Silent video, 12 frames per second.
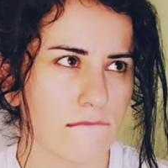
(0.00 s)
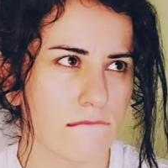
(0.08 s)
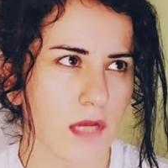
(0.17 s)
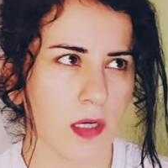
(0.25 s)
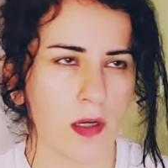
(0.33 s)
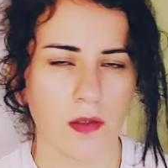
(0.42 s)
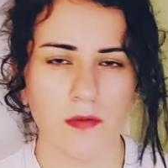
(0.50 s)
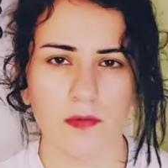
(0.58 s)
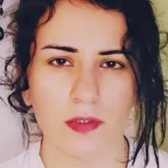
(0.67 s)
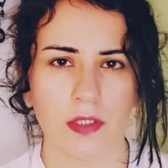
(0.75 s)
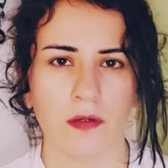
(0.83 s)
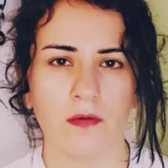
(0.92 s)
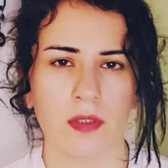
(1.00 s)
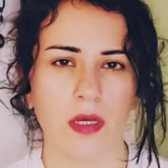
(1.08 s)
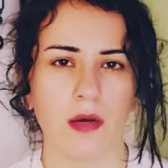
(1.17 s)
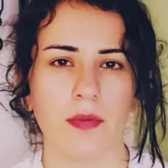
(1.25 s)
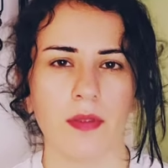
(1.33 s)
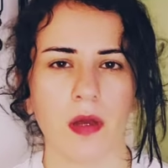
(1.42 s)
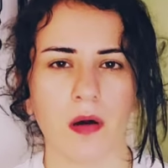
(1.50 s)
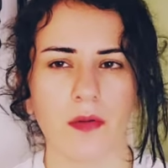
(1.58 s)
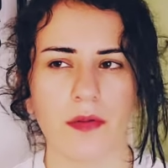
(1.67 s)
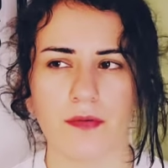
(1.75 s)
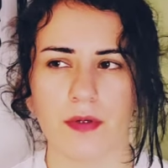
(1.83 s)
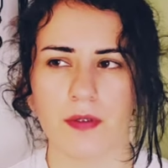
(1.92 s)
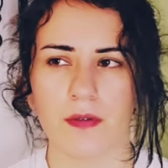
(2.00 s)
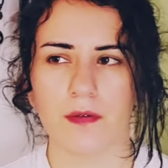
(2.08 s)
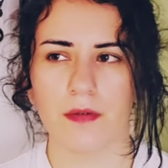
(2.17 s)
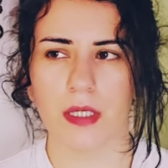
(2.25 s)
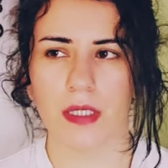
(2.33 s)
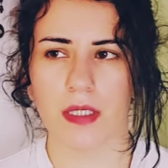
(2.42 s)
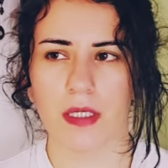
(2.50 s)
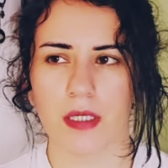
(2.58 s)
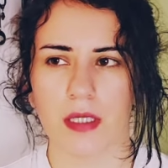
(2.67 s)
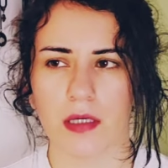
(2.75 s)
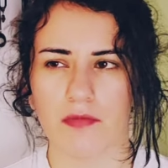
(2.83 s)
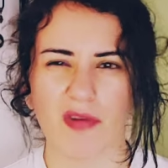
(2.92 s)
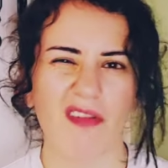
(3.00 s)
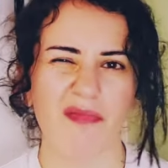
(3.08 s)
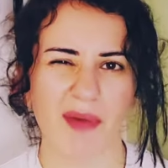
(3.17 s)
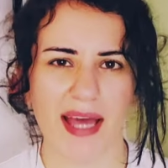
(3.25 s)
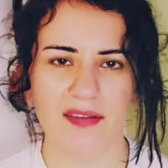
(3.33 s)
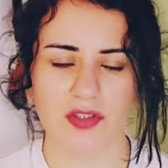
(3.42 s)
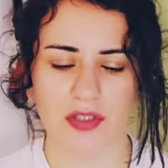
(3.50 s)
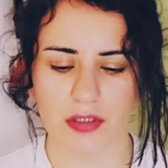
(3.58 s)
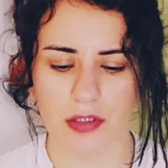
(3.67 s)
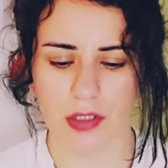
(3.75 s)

You know when couple go through like a rough patch?